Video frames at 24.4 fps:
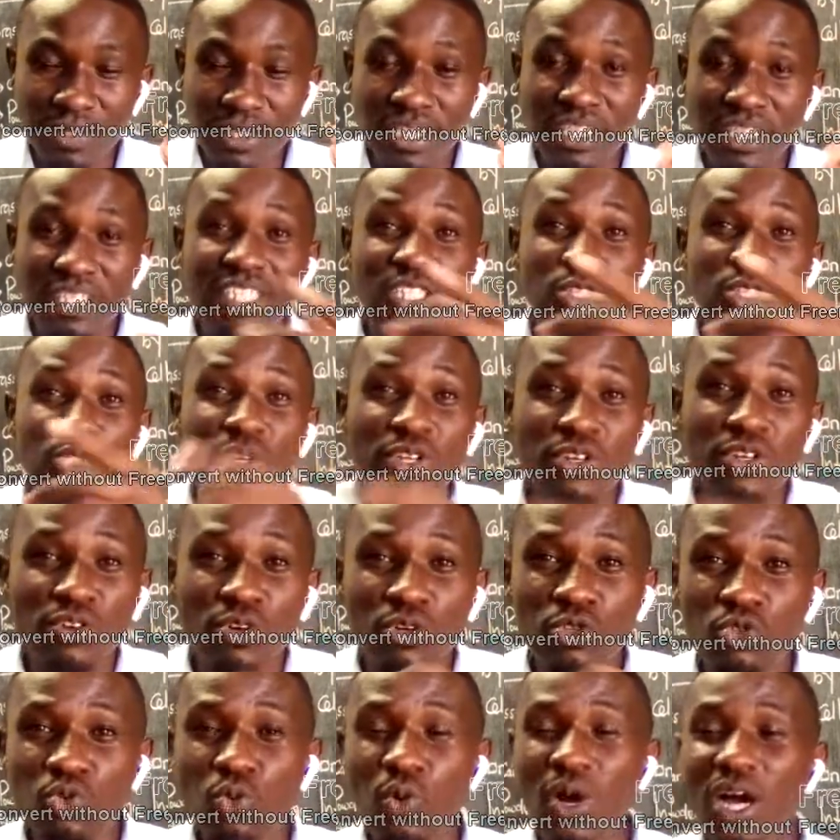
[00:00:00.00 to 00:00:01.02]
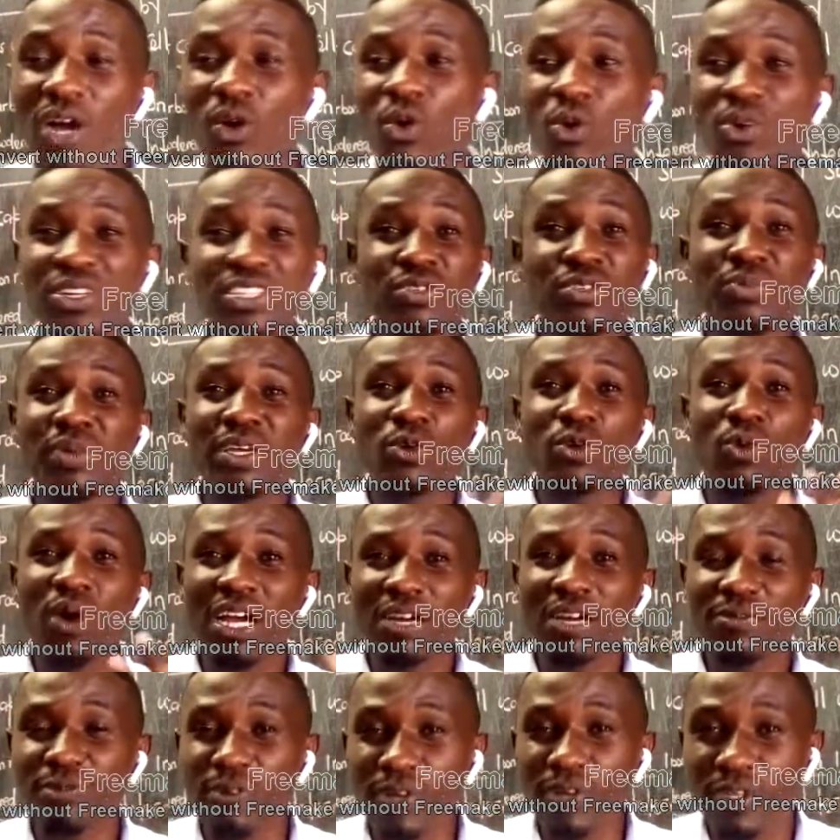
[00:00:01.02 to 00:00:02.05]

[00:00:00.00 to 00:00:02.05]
it will not work, or it may work for a